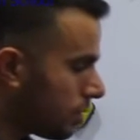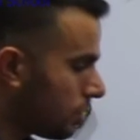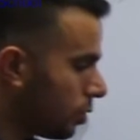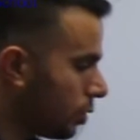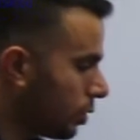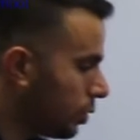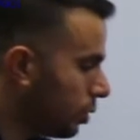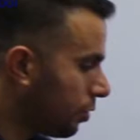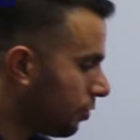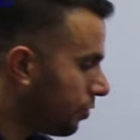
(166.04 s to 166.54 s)

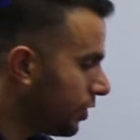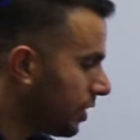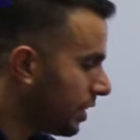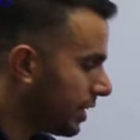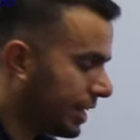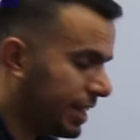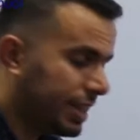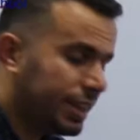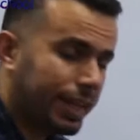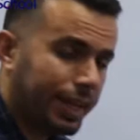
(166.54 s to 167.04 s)
or to
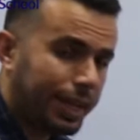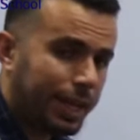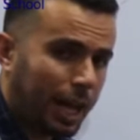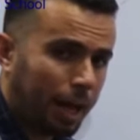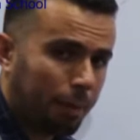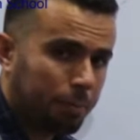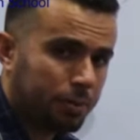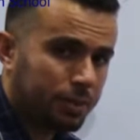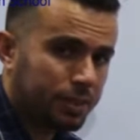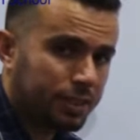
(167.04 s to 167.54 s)
fill in the
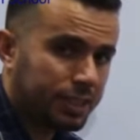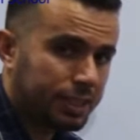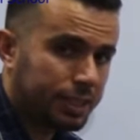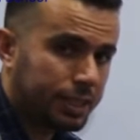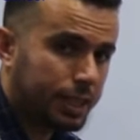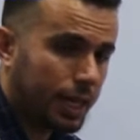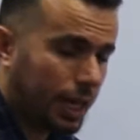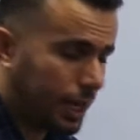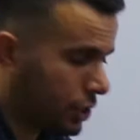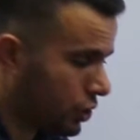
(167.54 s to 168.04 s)
gap,
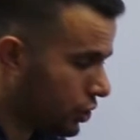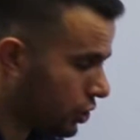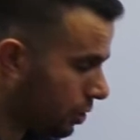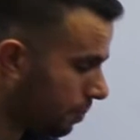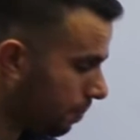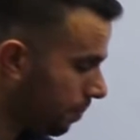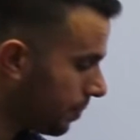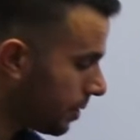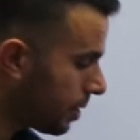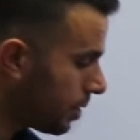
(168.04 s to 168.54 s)
the dash,
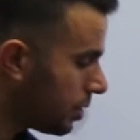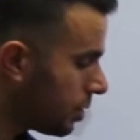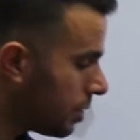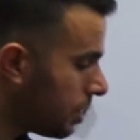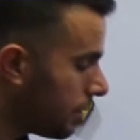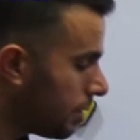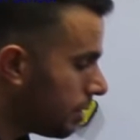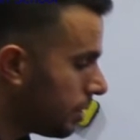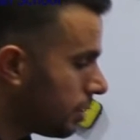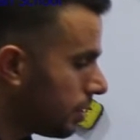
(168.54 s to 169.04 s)

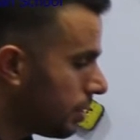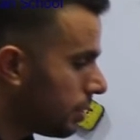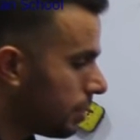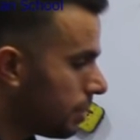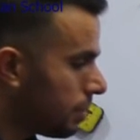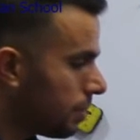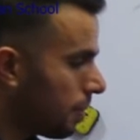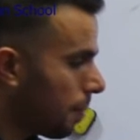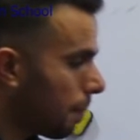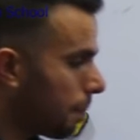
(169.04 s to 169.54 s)

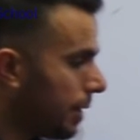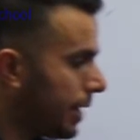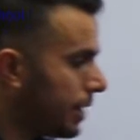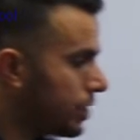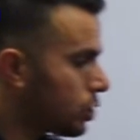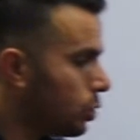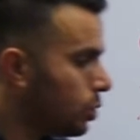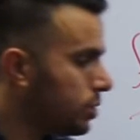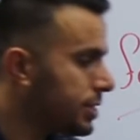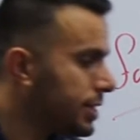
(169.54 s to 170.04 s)
by
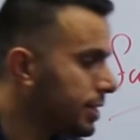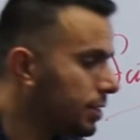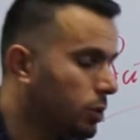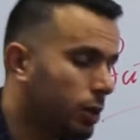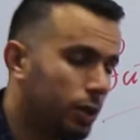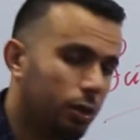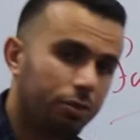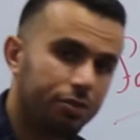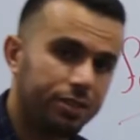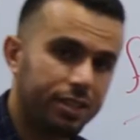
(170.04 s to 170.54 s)
choosing
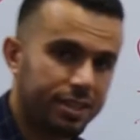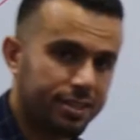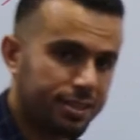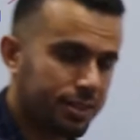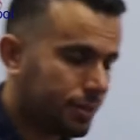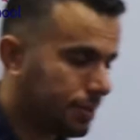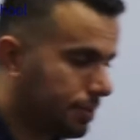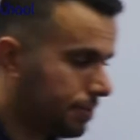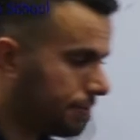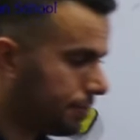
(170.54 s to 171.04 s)
one of
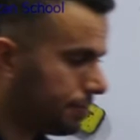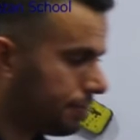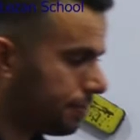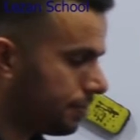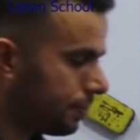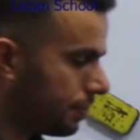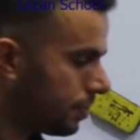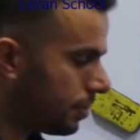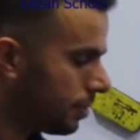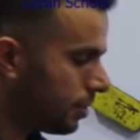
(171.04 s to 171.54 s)
these.
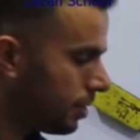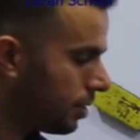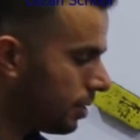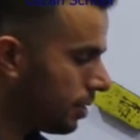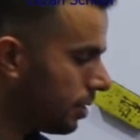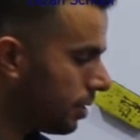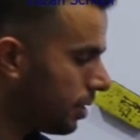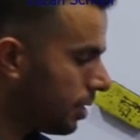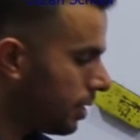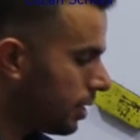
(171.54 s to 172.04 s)

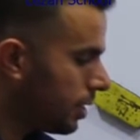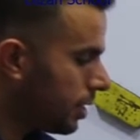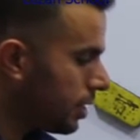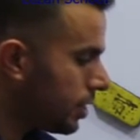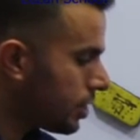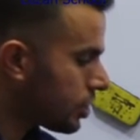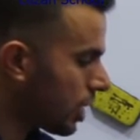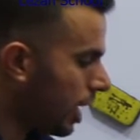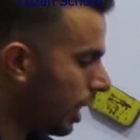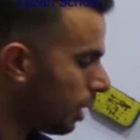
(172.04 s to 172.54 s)

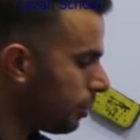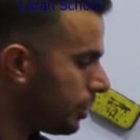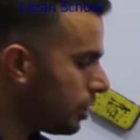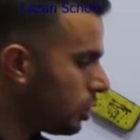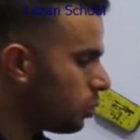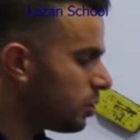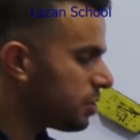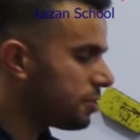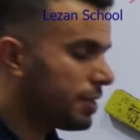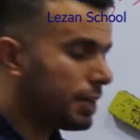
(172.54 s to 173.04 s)
Shall we
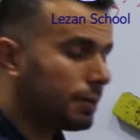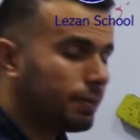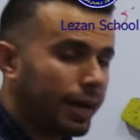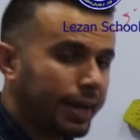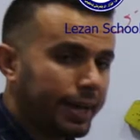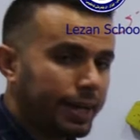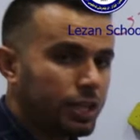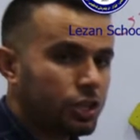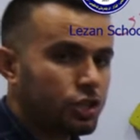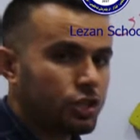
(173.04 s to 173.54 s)
use verb
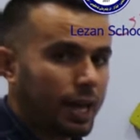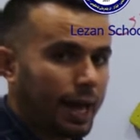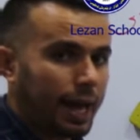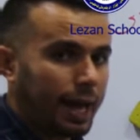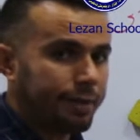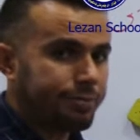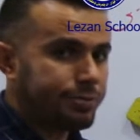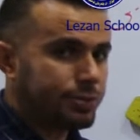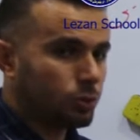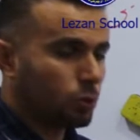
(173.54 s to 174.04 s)
ing
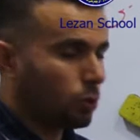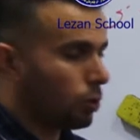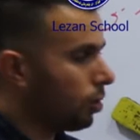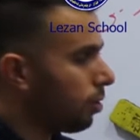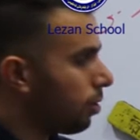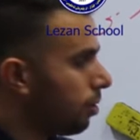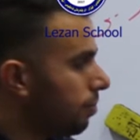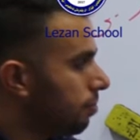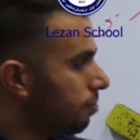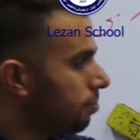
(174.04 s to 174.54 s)
after
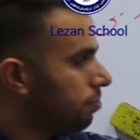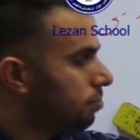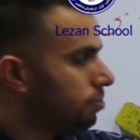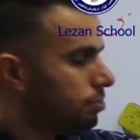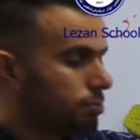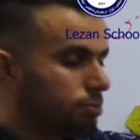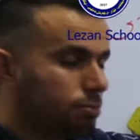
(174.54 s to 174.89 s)
all?